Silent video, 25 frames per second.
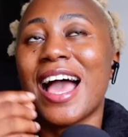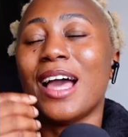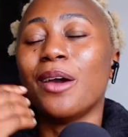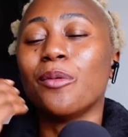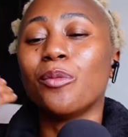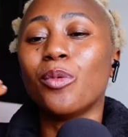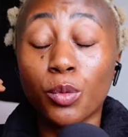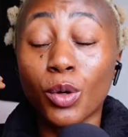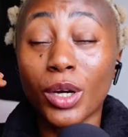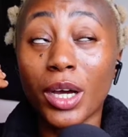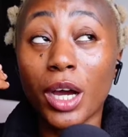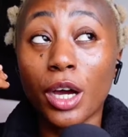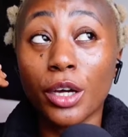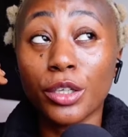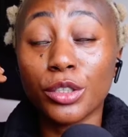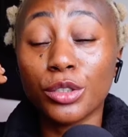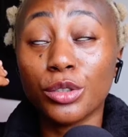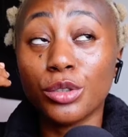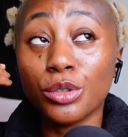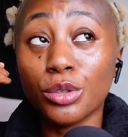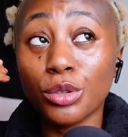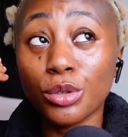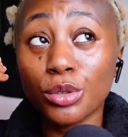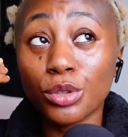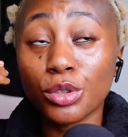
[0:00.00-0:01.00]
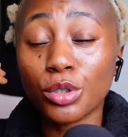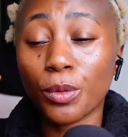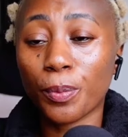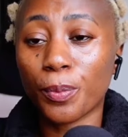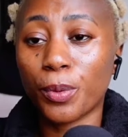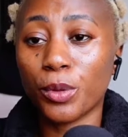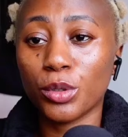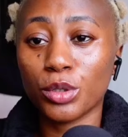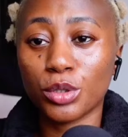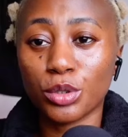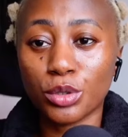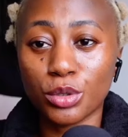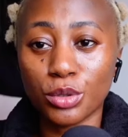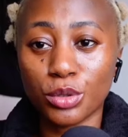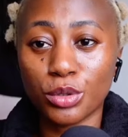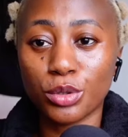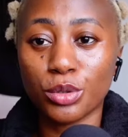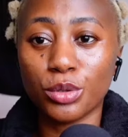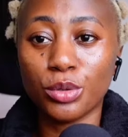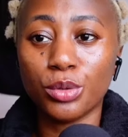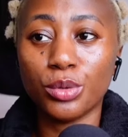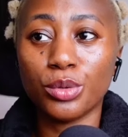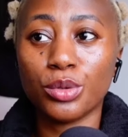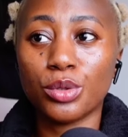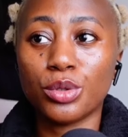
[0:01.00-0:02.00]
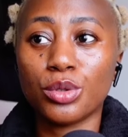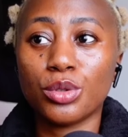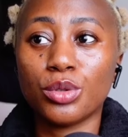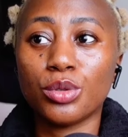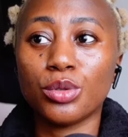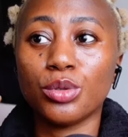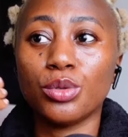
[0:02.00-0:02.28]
And what are you supposed to do